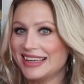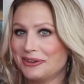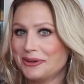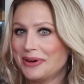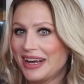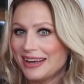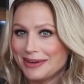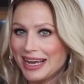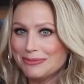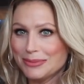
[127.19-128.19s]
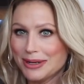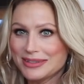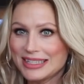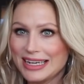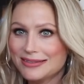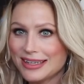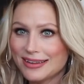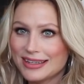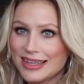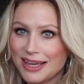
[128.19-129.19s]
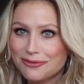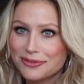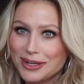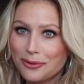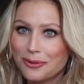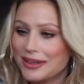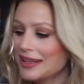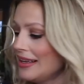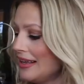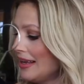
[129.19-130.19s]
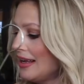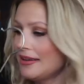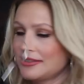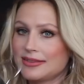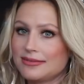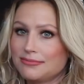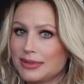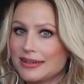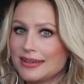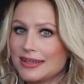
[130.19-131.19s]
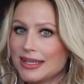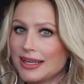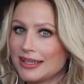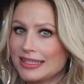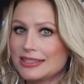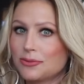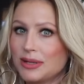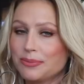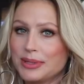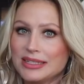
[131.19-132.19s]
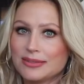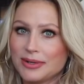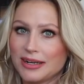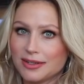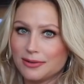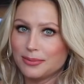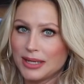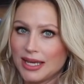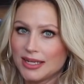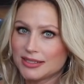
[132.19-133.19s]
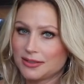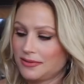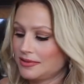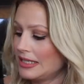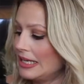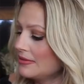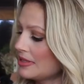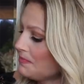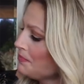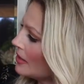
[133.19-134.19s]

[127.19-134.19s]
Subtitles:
You know how I am about sleeves. I think every haul has been at least one piece where I go bananas over the sleeves.